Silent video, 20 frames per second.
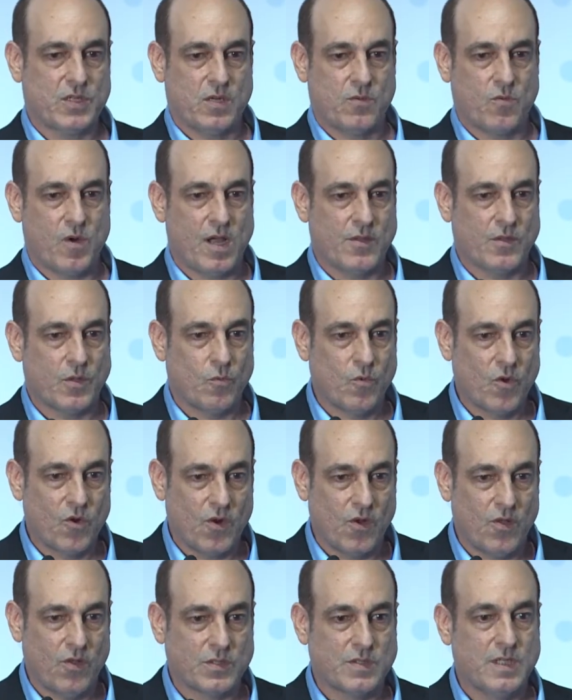around the
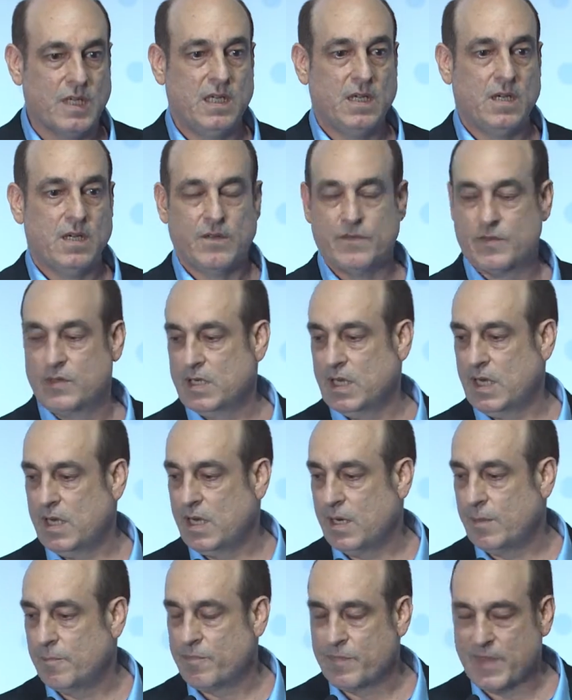world,
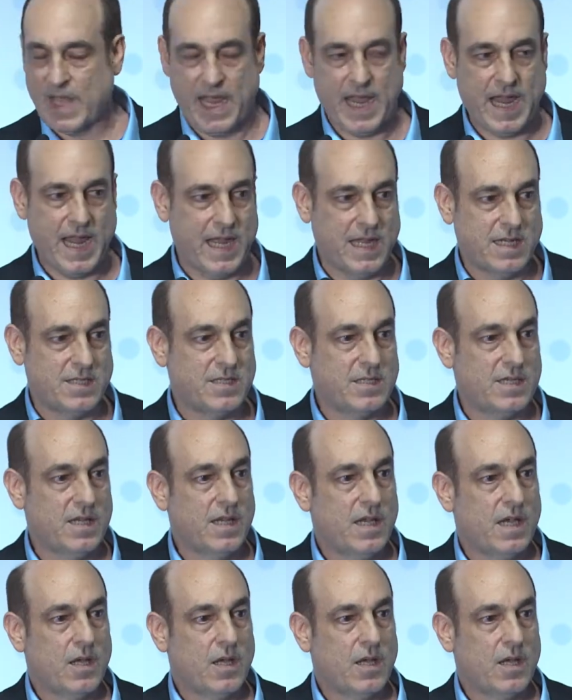and